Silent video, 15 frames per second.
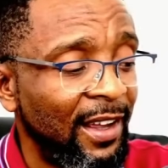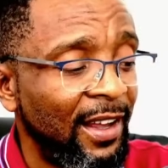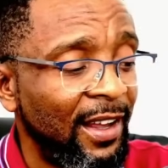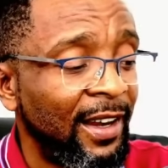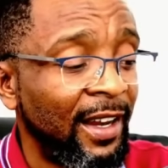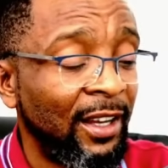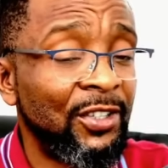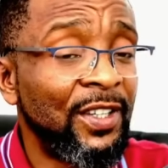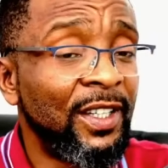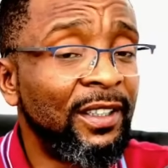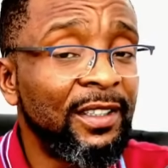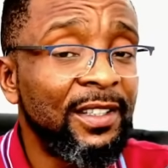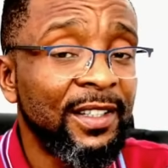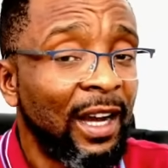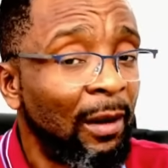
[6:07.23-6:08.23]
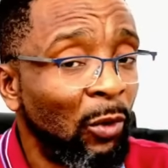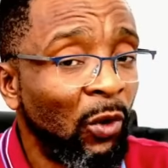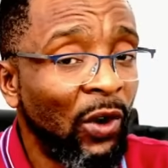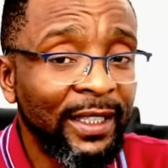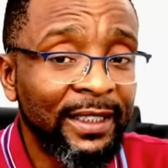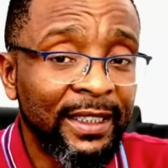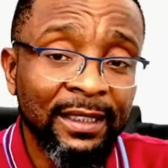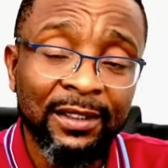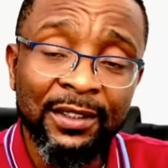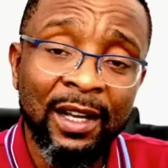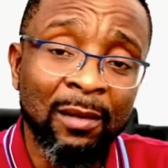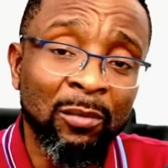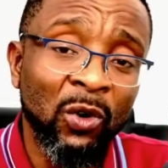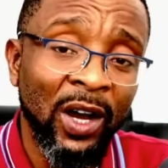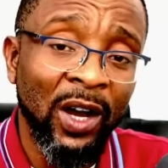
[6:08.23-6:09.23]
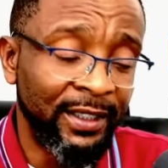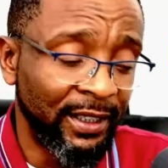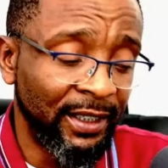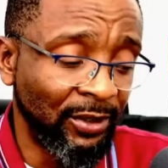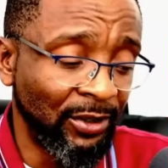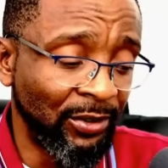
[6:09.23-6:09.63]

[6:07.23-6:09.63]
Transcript: Now, you see, this Samoa deal, Samoa deal